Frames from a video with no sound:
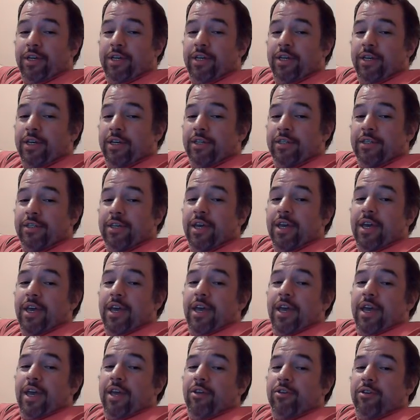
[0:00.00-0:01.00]
because
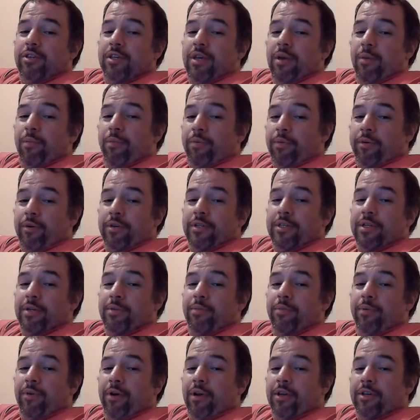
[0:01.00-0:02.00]
you see a
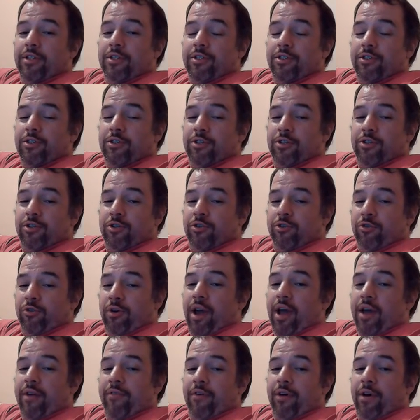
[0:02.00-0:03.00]
prison bus just
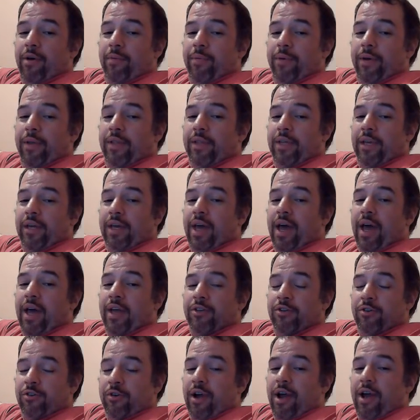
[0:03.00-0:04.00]
drive up, and the
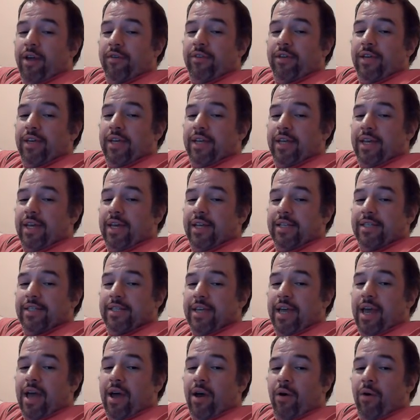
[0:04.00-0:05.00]
guy driving it gets
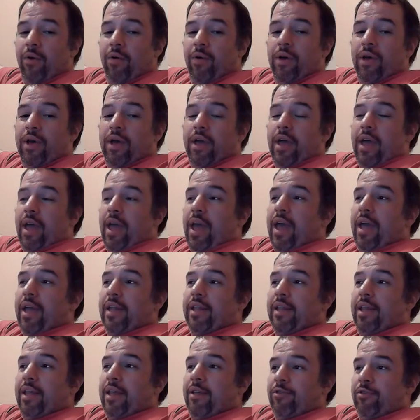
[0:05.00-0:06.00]
out,
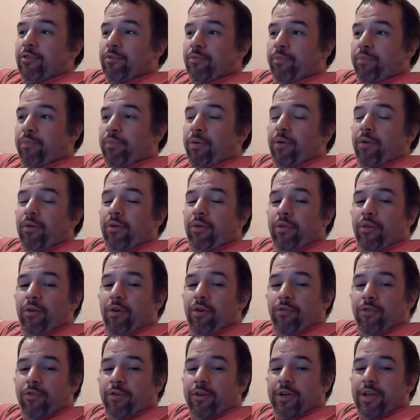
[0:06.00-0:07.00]
and they pull
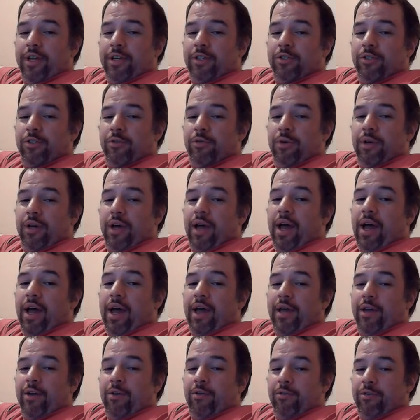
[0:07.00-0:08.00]
over next to a
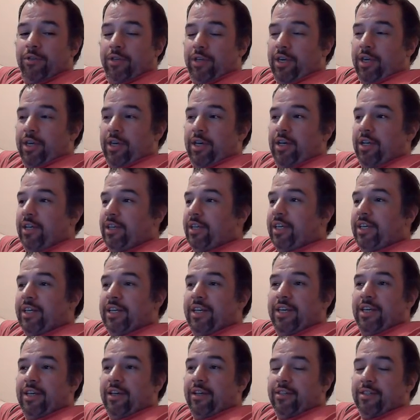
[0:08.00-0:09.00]
guy who's like
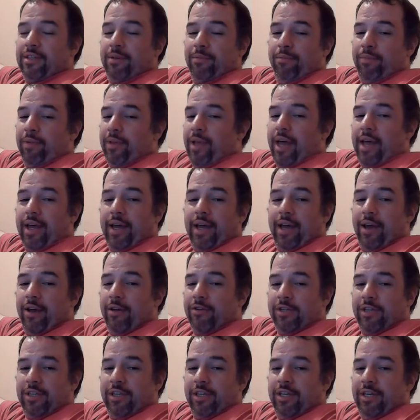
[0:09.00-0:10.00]
cleaning, some black guy
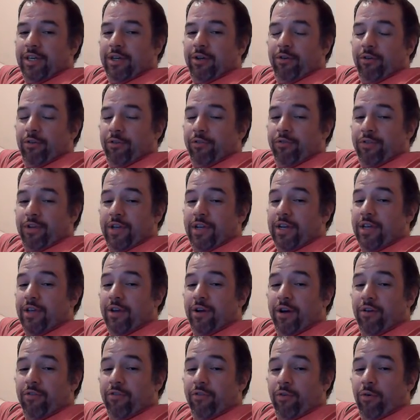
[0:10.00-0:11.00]
who's cleaning graffiti
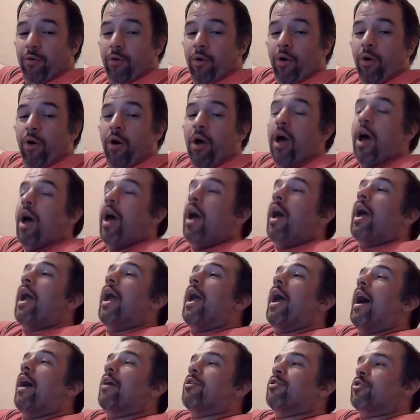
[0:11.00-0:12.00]
off a wall.
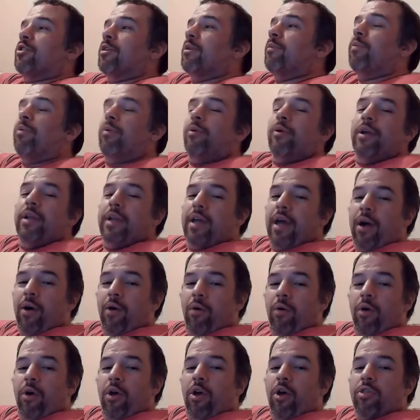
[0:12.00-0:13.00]
I should point
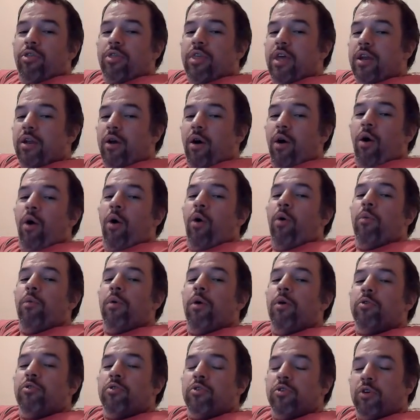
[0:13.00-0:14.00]
out that
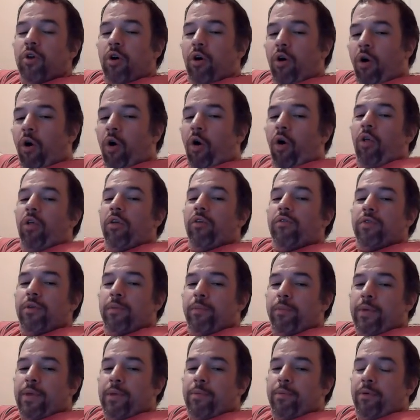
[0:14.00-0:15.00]
almost all of the
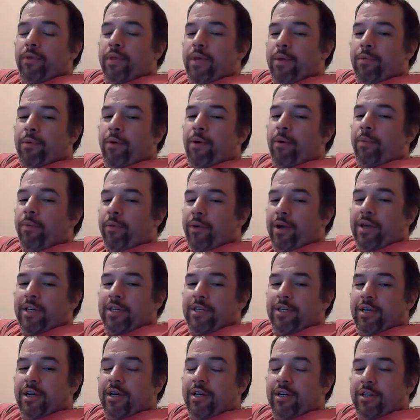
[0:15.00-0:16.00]
people they pull
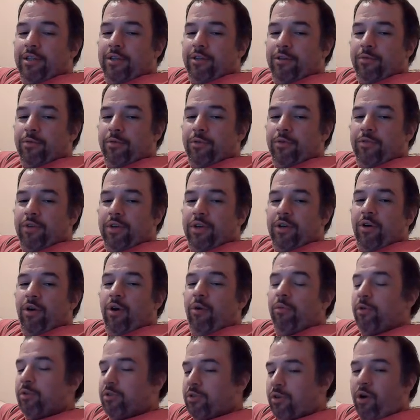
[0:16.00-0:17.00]
pranks on in this movie,
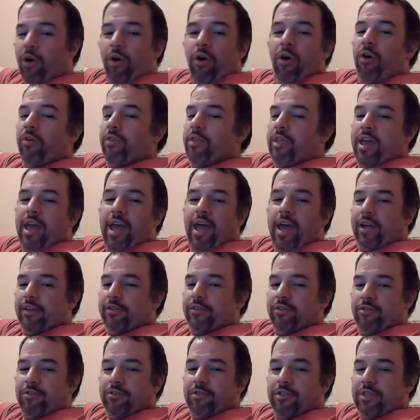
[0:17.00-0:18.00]
almost all the
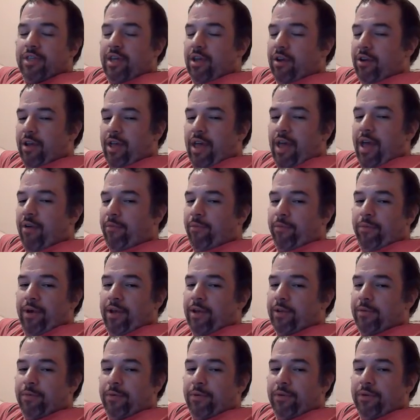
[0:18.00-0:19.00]
actors that have
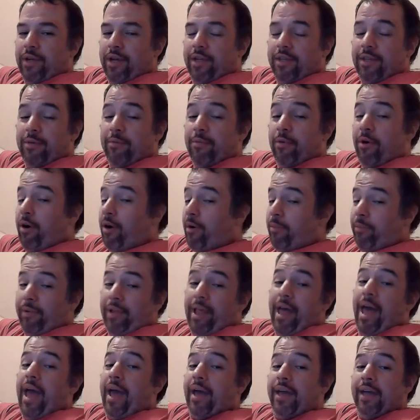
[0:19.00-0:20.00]
pranks pulled on them are
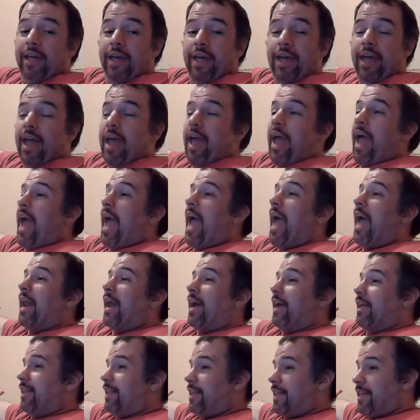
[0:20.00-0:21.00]
black. And
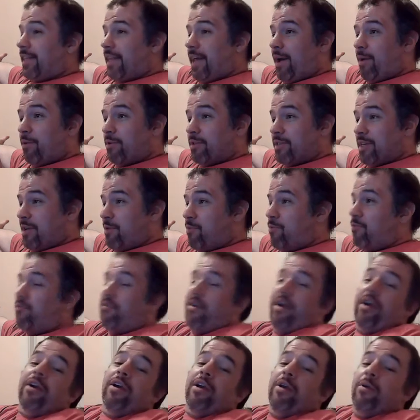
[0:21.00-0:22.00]
I think that was a
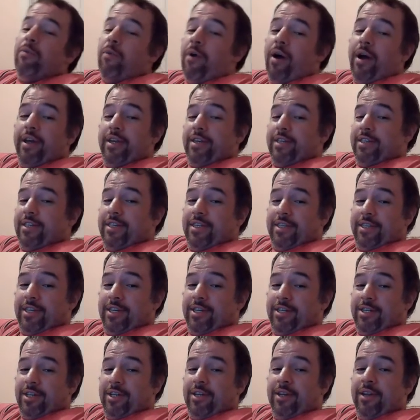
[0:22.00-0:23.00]
very wise
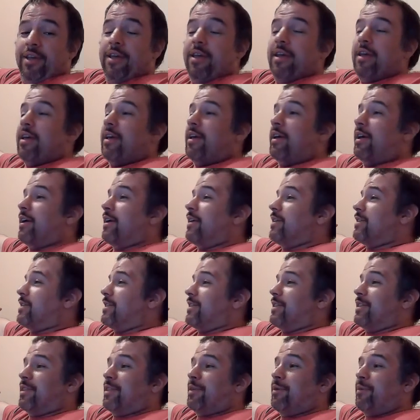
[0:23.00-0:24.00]
decision.
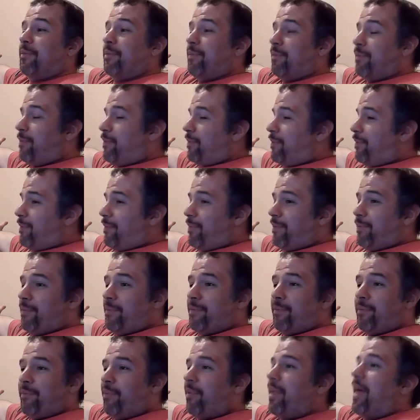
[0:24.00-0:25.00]
Because the
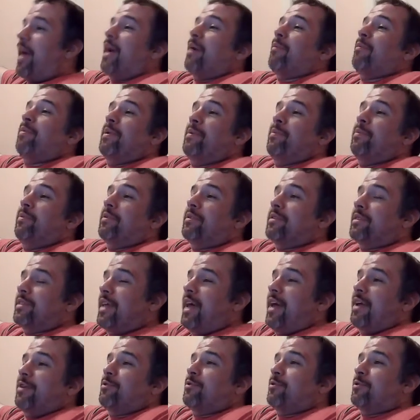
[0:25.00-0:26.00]
black people's
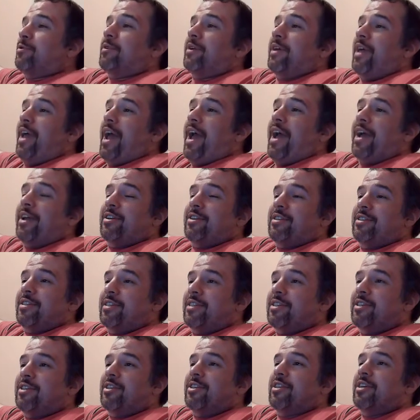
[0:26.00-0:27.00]
natural
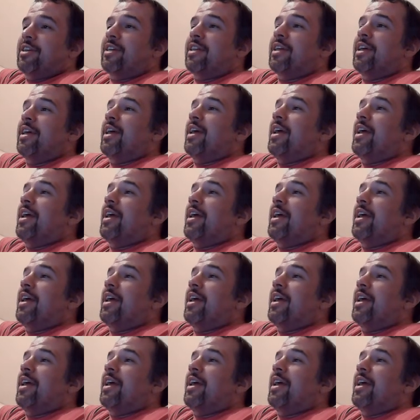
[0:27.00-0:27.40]
reactions to shit